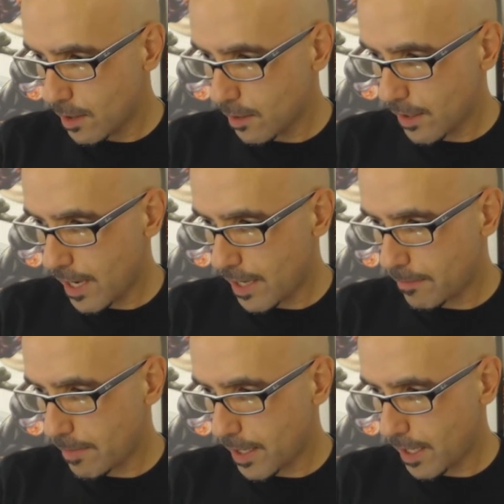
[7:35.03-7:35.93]
look
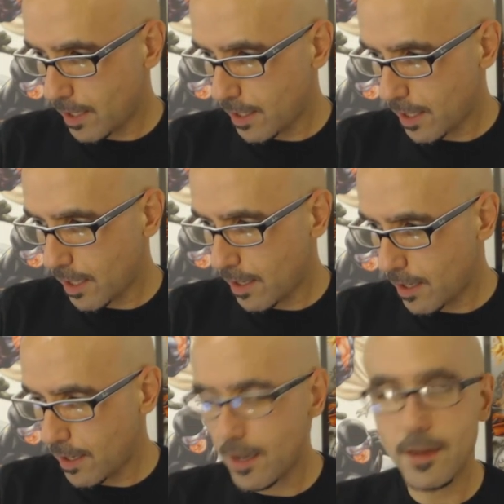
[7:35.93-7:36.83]
at by clicking
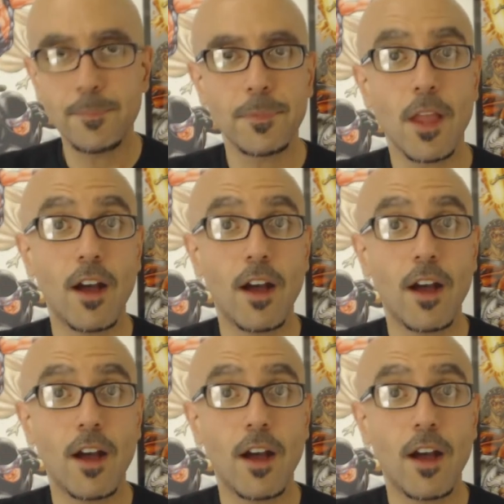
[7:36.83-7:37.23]
here,